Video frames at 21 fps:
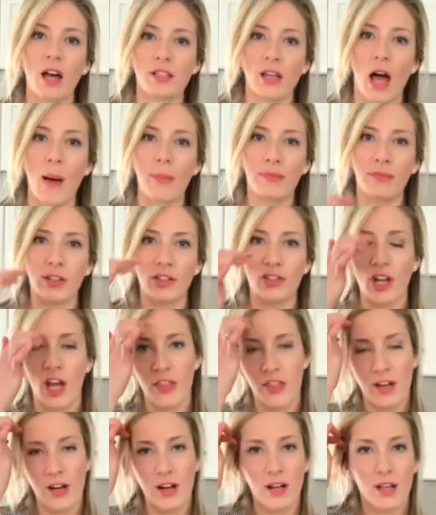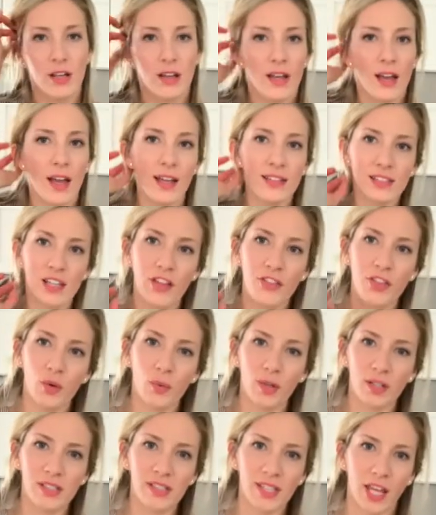on top of each other, it's not
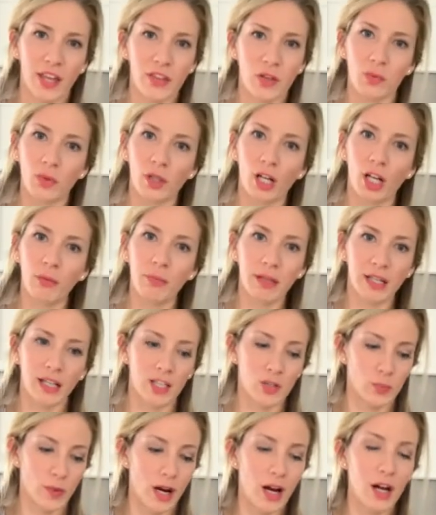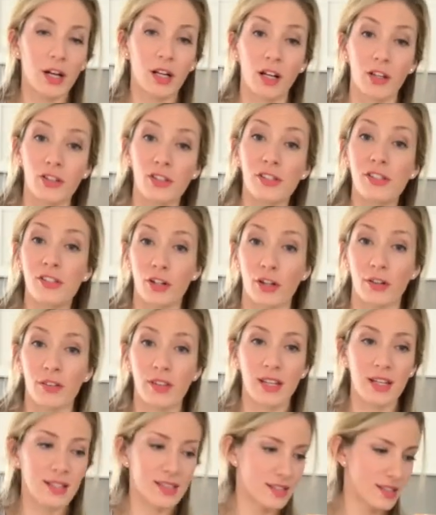the worst thing in the world because we are gonna
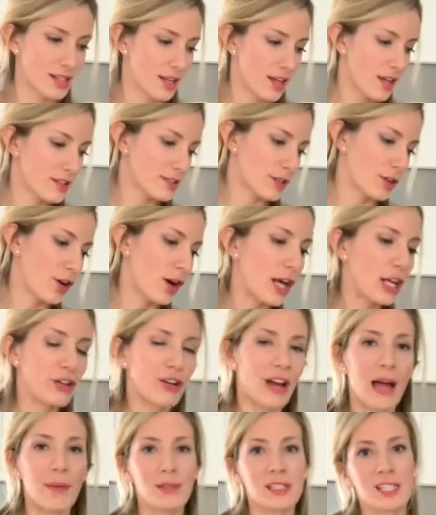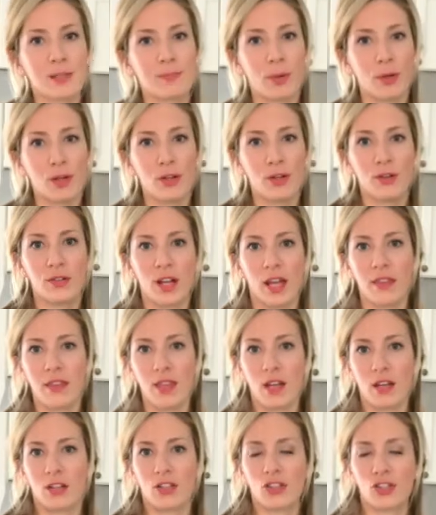stir this. So go ahead and grab a spoon
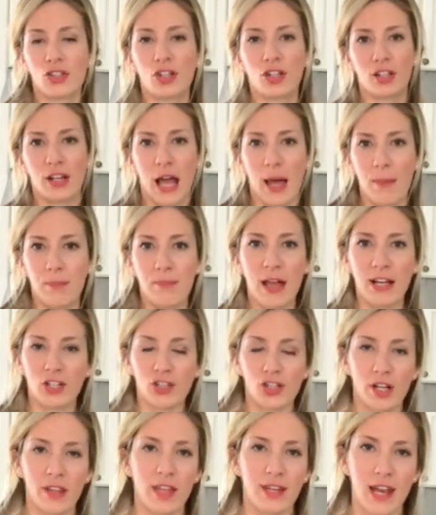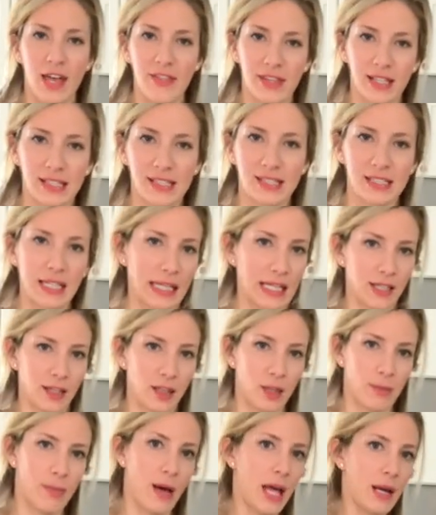and then stir it up. Make sure that nothing's sticking
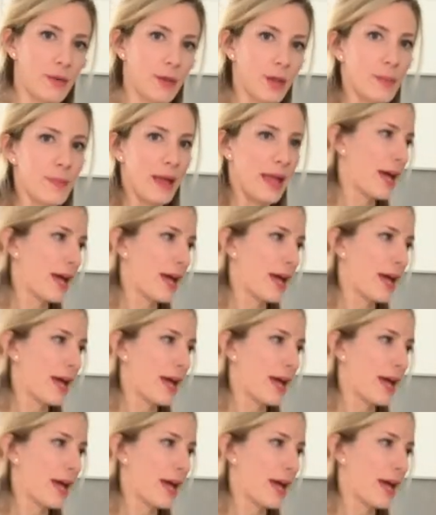to the bottom of the